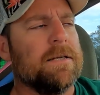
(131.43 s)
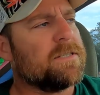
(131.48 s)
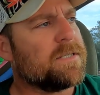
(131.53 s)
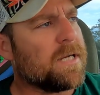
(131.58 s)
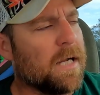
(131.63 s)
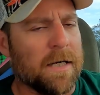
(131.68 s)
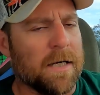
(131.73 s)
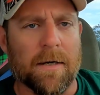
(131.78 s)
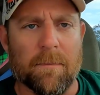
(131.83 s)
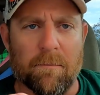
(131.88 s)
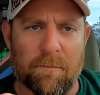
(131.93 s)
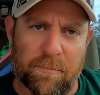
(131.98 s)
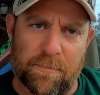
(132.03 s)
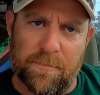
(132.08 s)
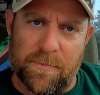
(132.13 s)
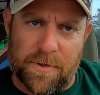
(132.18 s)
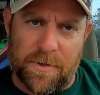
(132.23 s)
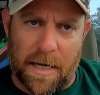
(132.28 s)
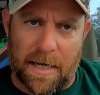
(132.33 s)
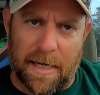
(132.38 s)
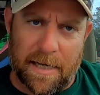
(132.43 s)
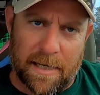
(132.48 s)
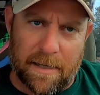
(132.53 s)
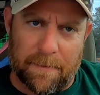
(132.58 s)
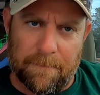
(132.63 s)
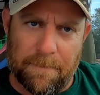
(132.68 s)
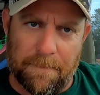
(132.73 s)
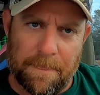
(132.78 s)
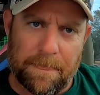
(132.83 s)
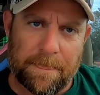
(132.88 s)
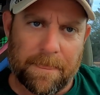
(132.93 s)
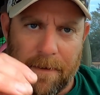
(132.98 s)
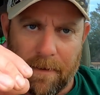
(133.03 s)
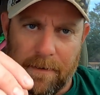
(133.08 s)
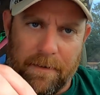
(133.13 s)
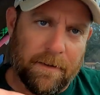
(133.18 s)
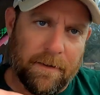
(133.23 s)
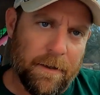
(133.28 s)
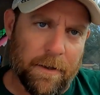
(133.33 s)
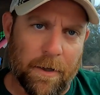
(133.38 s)
ton of,
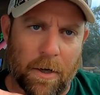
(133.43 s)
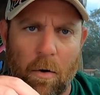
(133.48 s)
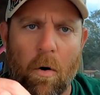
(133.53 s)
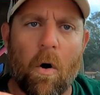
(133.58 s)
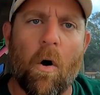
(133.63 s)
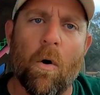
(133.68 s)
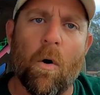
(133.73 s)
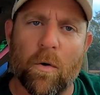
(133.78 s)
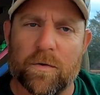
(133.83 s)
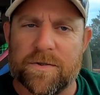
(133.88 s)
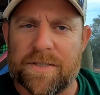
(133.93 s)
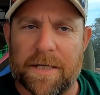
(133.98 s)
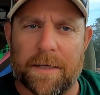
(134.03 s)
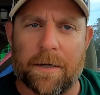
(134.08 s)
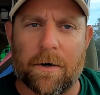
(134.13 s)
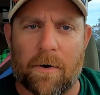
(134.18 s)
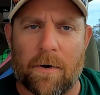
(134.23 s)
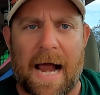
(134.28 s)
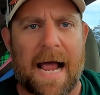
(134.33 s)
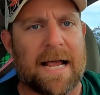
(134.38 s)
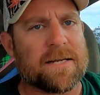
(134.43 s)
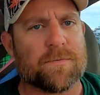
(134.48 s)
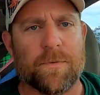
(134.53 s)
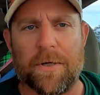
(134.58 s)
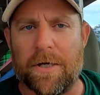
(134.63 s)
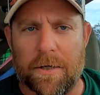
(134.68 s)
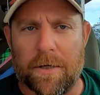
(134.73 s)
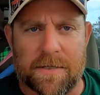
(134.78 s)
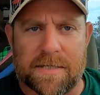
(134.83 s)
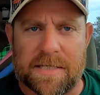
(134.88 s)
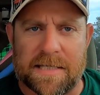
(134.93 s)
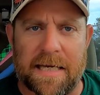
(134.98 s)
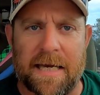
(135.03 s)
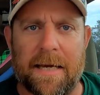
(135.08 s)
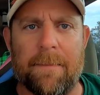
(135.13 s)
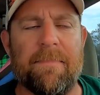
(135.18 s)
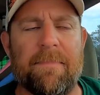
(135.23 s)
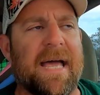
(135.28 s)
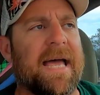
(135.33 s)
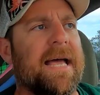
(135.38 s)
you know, holes in the grass where you could
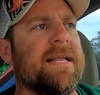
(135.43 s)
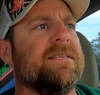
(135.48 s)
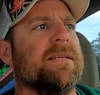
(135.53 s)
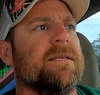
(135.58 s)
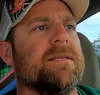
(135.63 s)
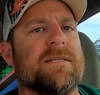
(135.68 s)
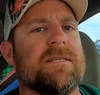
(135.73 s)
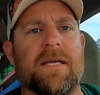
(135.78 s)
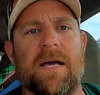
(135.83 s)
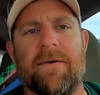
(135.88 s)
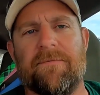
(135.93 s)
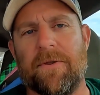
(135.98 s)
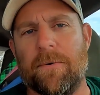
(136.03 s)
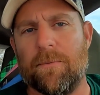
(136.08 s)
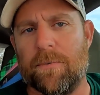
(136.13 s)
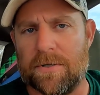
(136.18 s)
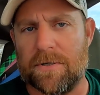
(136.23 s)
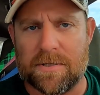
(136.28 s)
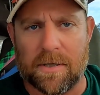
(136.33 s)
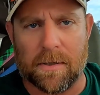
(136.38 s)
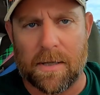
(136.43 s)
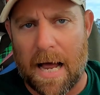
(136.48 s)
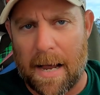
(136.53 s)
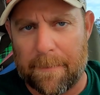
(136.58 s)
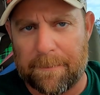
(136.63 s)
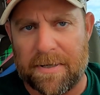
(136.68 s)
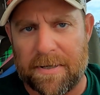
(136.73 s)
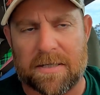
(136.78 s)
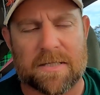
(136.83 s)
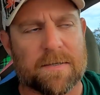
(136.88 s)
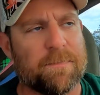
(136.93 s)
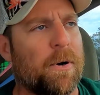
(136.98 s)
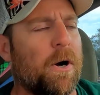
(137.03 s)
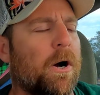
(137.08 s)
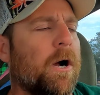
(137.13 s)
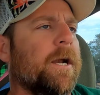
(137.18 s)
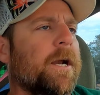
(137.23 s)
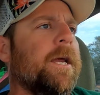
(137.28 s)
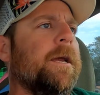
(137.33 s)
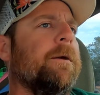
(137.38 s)
see beds and stuff. There were tilapia
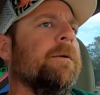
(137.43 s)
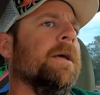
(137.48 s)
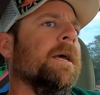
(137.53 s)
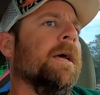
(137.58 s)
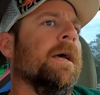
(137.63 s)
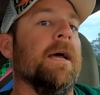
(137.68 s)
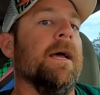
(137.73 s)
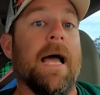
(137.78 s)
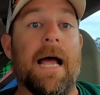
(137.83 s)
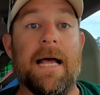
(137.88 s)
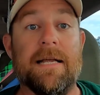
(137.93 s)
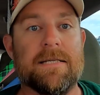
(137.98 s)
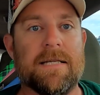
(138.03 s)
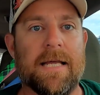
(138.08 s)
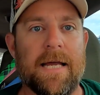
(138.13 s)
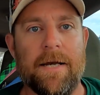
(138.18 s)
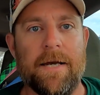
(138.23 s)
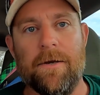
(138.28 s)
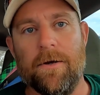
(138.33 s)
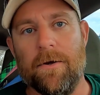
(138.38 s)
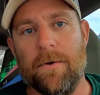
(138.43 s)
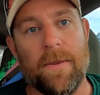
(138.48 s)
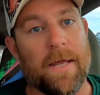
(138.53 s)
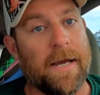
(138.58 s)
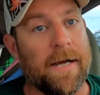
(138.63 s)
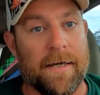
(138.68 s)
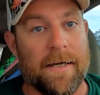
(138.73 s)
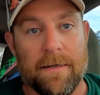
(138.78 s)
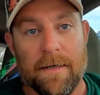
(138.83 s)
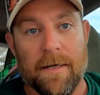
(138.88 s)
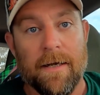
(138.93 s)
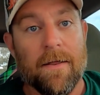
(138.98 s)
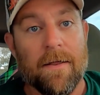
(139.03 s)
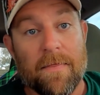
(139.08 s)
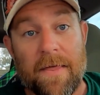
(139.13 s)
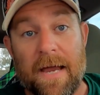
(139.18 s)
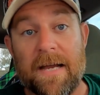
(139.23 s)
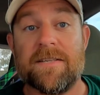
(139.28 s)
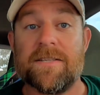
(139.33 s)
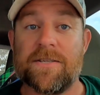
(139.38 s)
spawning as they do.
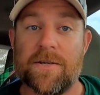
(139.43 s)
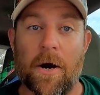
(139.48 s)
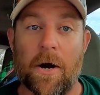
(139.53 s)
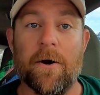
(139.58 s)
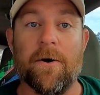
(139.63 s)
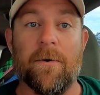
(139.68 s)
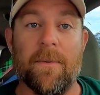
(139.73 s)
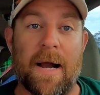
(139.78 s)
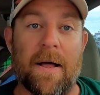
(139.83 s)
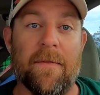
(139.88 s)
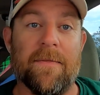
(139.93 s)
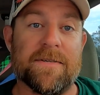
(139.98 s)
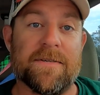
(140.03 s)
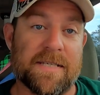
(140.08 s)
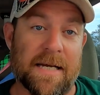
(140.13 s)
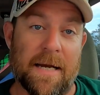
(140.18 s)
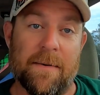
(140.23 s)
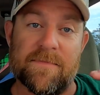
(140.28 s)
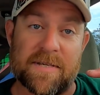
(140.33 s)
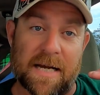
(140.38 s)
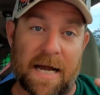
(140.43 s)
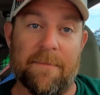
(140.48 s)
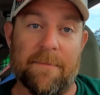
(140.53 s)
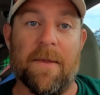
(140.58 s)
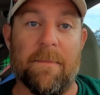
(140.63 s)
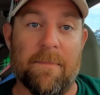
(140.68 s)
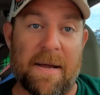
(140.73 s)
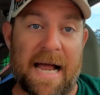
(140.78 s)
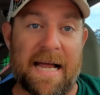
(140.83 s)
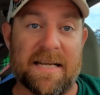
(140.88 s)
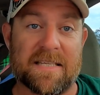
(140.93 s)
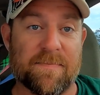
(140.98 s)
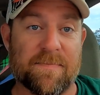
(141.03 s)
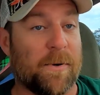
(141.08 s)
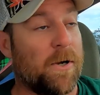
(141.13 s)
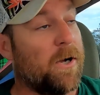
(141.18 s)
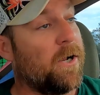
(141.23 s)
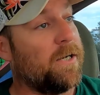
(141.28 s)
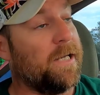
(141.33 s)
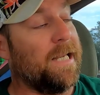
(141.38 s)
They start around the same time the bass
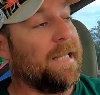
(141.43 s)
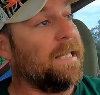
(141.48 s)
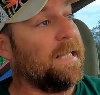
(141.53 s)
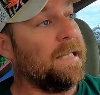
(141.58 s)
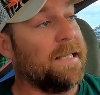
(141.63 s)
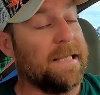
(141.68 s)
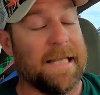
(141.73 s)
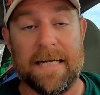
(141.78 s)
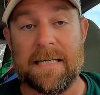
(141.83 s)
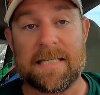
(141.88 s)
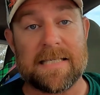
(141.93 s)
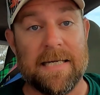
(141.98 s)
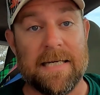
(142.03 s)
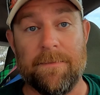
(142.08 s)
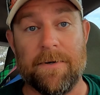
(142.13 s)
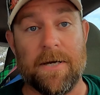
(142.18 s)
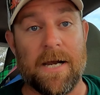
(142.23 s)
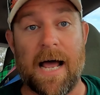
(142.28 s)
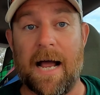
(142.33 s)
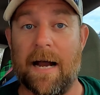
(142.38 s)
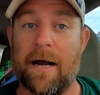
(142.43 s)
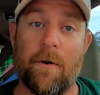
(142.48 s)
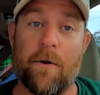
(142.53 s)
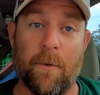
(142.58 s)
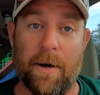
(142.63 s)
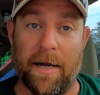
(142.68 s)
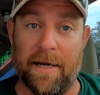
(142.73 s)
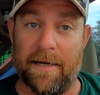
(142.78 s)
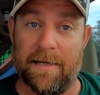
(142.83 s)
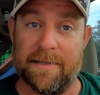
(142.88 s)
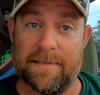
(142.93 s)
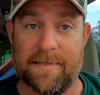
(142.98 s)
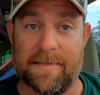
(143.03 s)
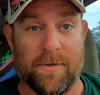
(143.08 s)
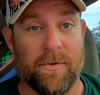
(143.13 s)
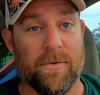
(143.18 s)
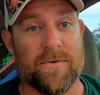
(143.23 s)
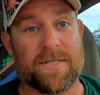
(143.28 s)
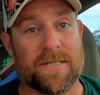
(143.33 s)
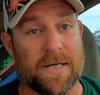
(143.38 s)
spawn and they seem to not quit
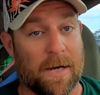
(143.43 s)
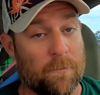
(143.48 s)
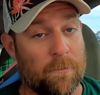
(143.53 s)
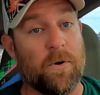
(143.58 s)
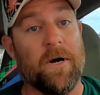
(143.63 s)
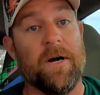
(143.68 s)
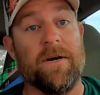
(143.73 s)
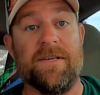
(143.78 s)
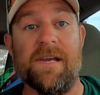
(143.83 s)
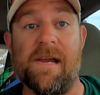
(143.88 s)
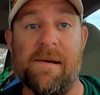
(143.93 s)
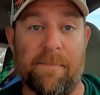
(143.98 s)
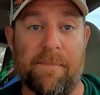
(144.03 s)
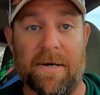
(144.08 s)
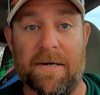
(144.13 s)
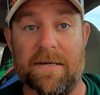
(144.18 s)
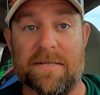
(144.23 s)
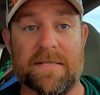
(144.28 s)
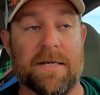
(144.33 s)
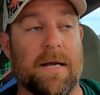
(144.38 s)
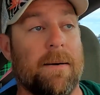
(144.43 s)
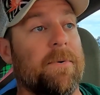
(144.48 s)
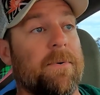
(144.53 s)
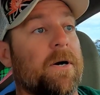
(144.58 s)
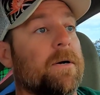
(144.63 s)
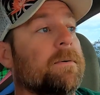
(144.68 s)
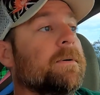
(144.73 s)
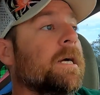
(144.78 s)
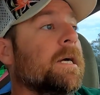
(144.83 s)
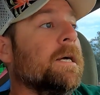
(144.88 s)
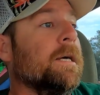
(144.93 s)
until somewhere deep into summer.